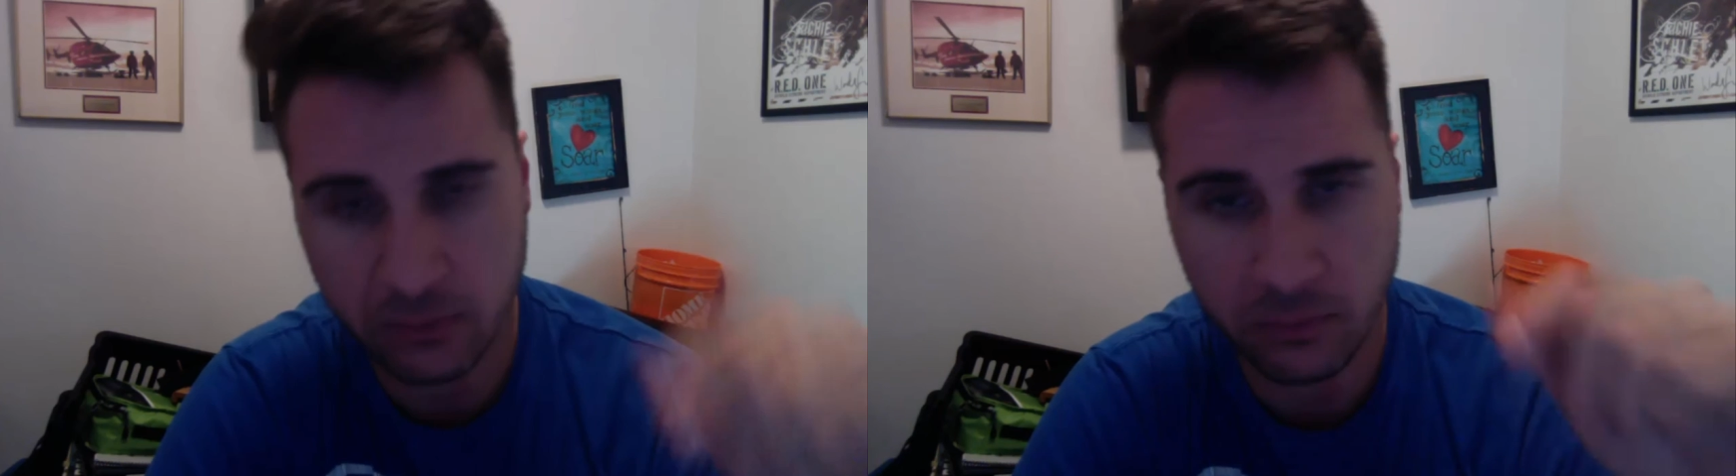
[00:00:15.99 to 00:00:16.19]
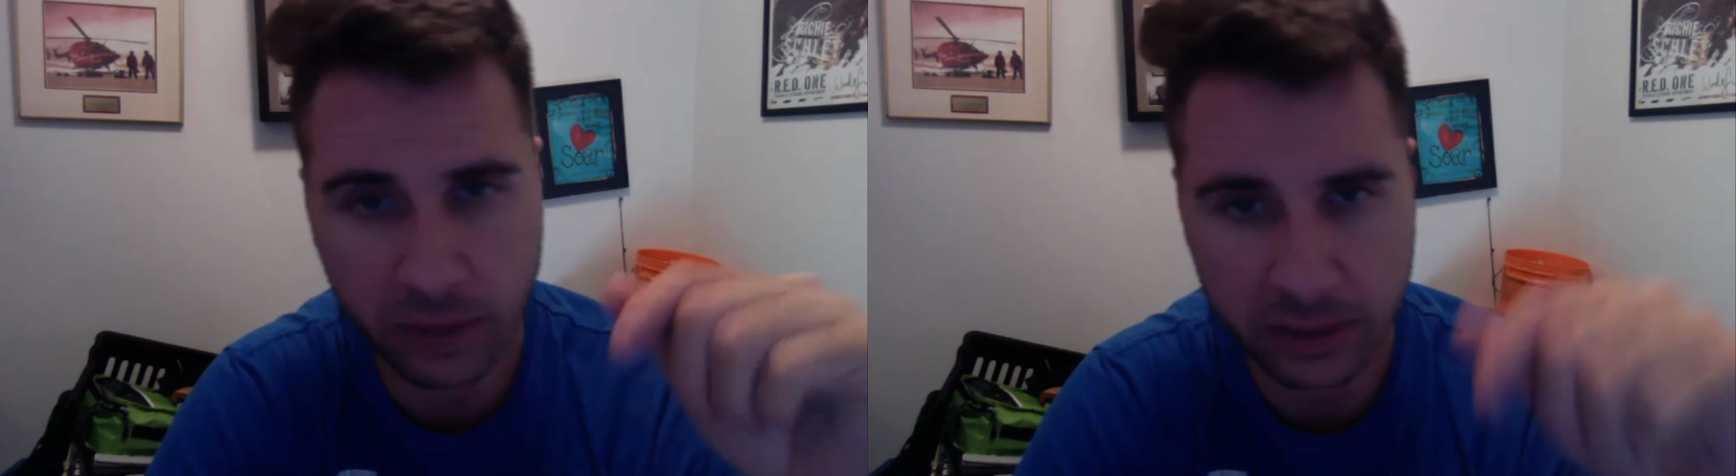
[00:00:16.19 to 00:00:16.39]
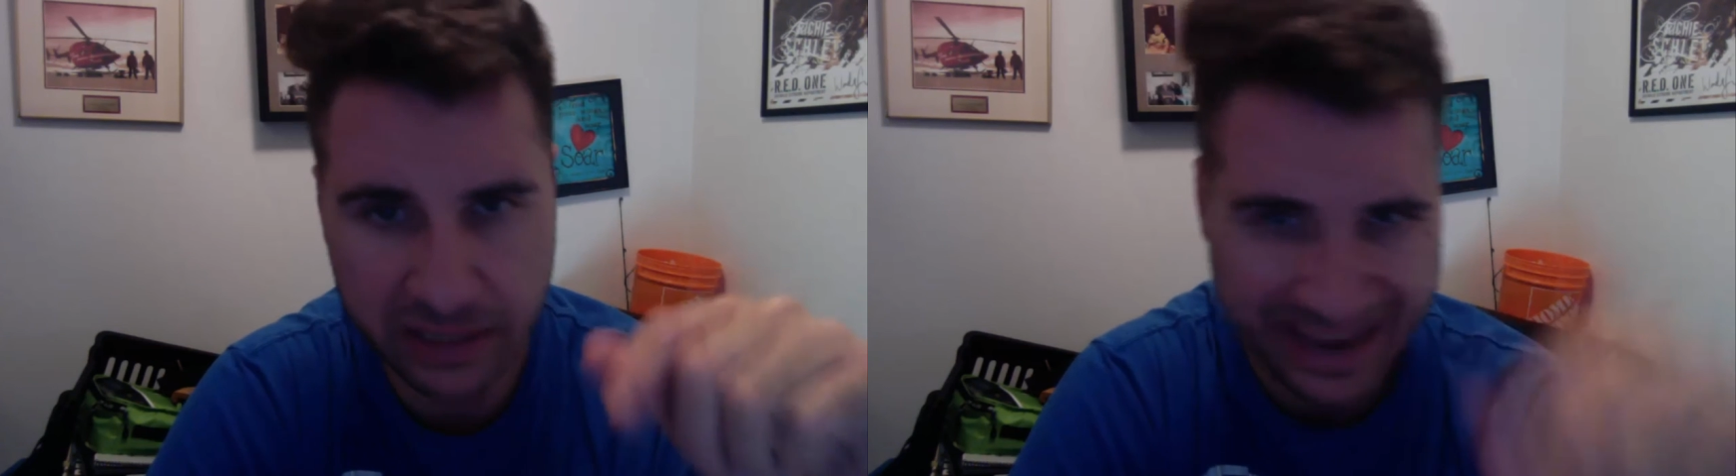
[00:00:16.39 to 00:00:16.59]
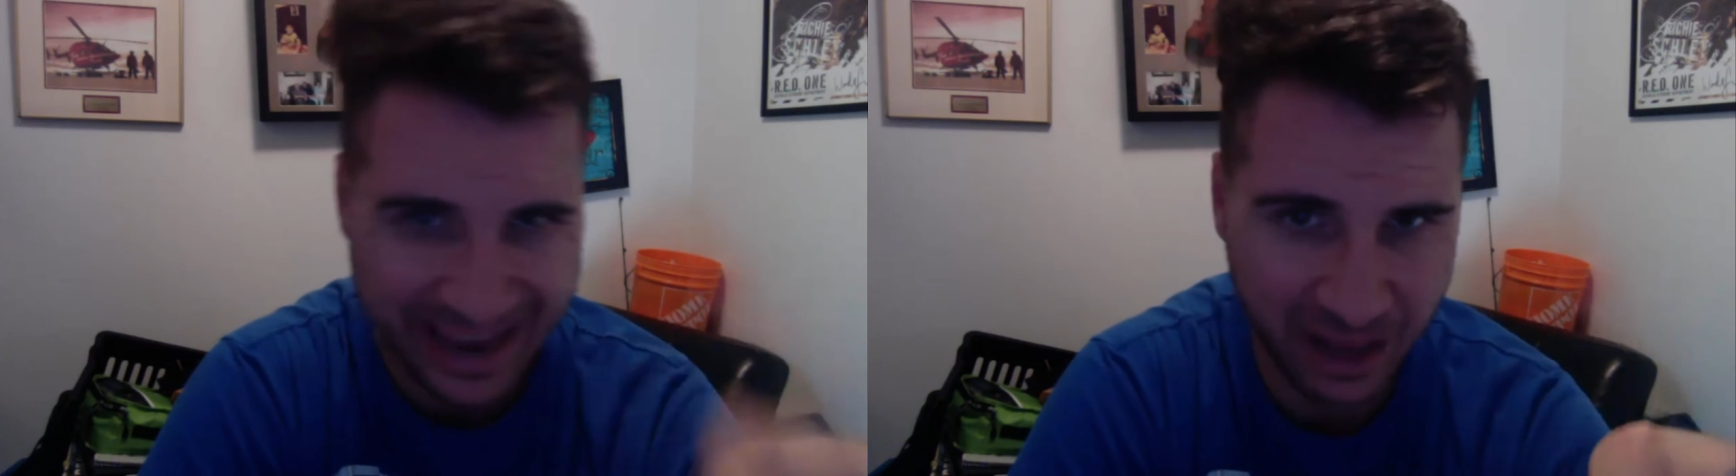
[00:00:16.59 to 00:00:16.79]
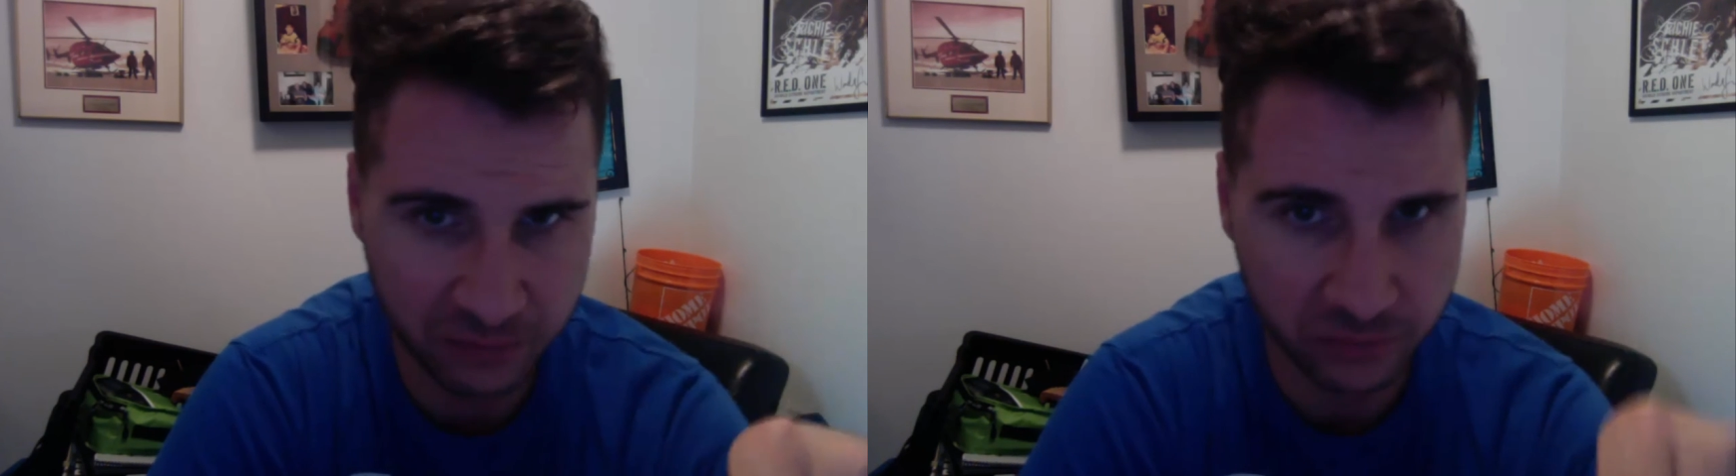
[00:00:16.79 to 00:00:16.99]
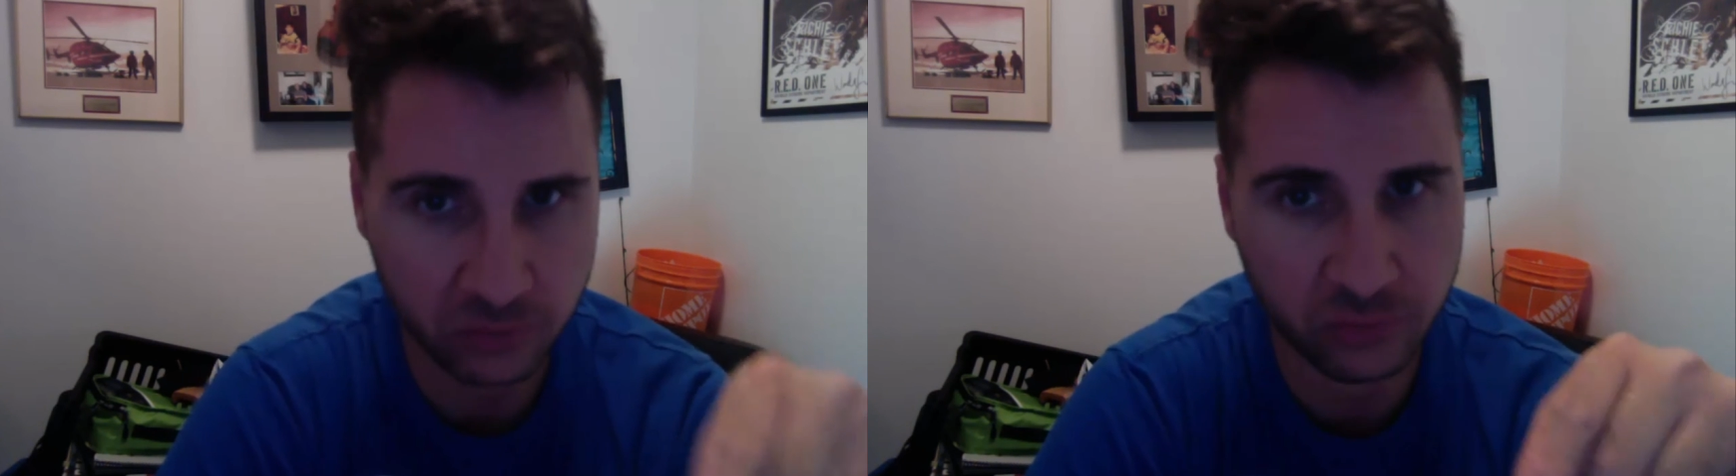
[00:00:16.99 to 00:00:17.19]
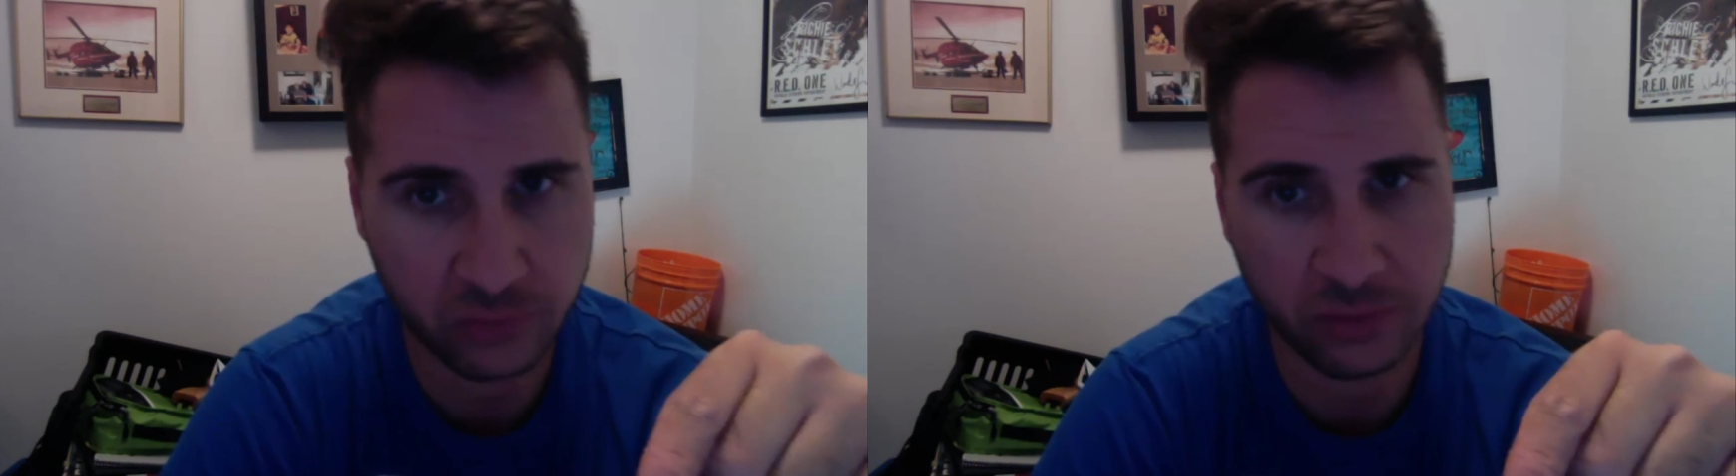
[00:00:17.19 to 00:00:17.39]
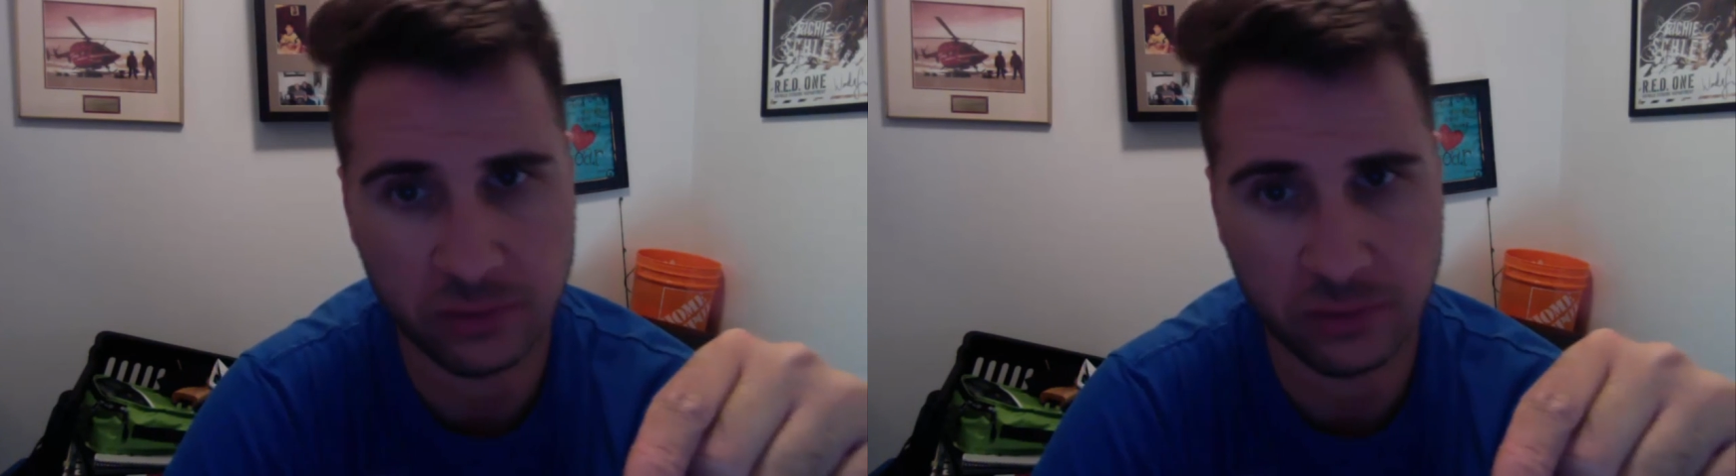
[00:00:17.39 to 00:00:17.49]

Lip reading: what counts